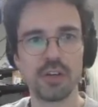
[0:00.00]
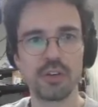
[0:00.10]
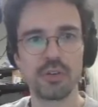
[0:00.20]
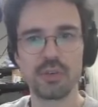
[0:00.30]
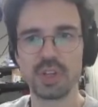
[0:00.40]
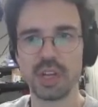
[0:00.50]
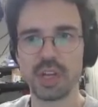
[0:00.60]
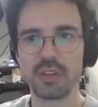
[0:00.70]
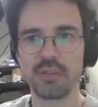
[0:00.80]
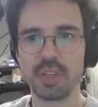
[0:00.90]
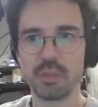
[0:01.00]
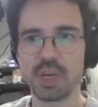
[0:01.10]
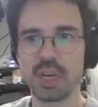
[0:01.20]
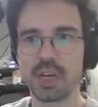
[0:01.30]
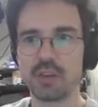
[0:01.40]
to the negative
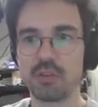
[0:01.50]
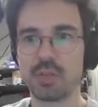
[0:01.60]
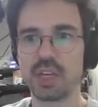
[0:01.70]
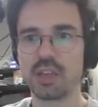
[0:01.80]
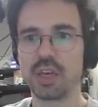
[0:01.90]
feedback to make the